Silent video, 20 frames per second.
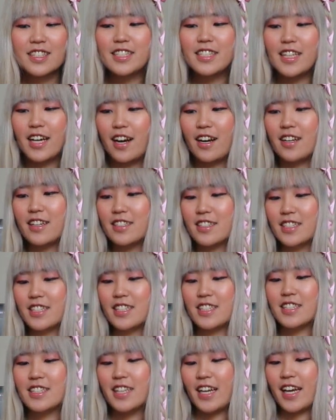dared
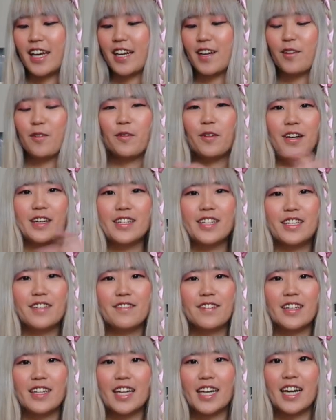to take one
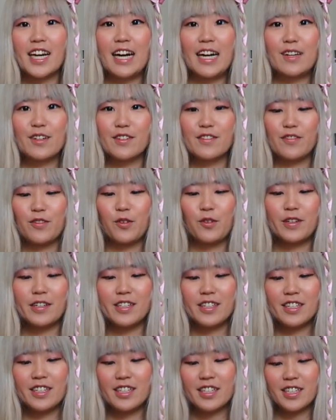even like out of
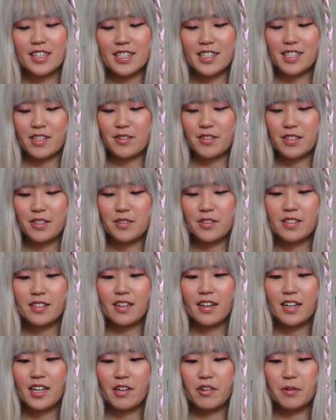order because I was so
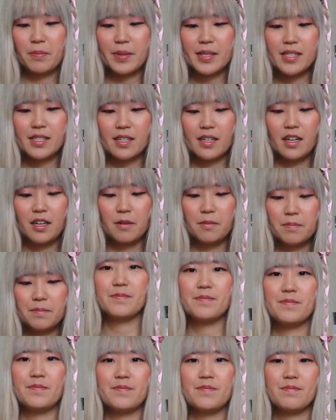scared I would mess it up.
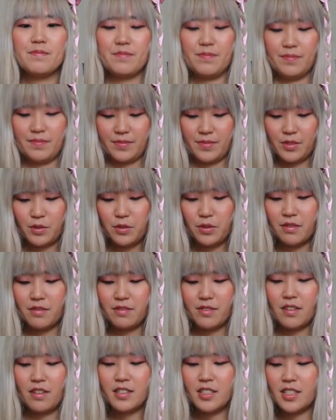Ooh,
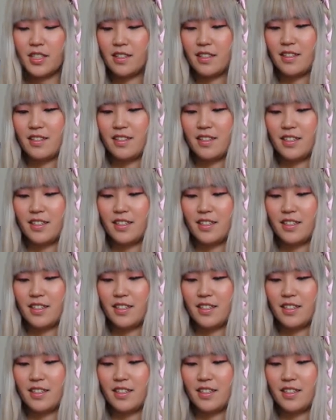Gongchan.